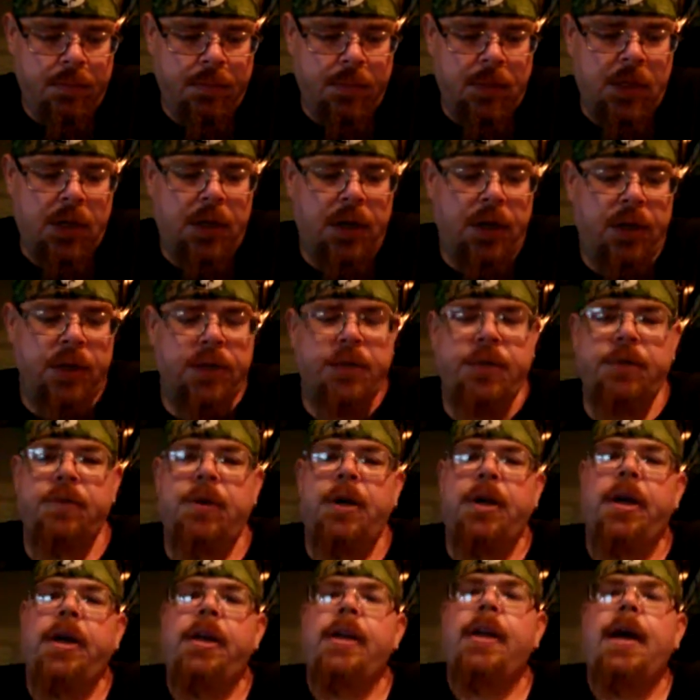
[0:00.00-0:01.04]
All right, this is
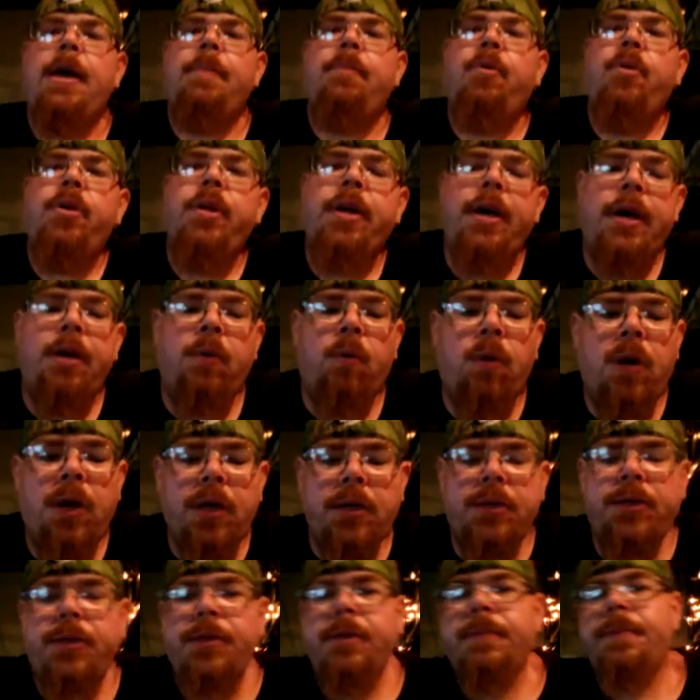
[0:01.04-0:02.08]
running at 9.9
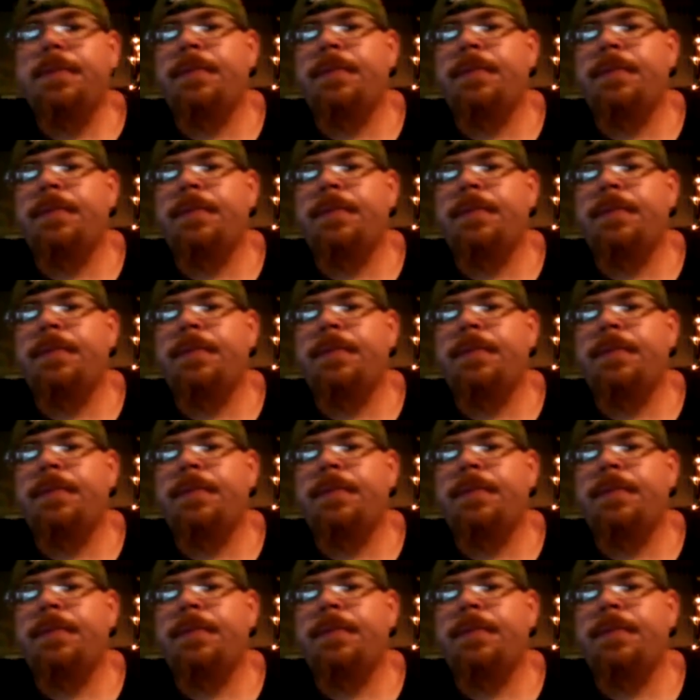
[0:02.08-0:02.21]
watts.